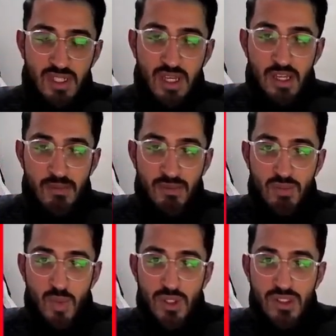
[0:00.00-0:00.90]
time.
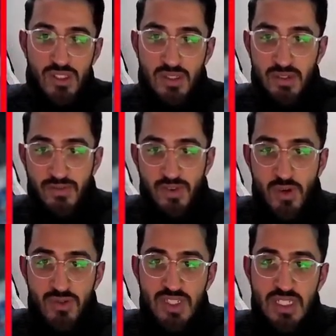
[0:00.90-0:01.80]
Got
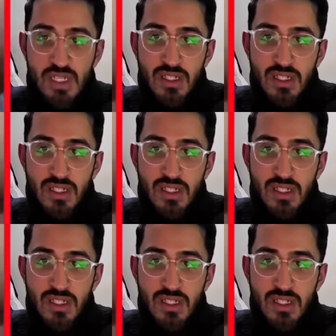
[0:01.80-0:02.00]
Scarlet,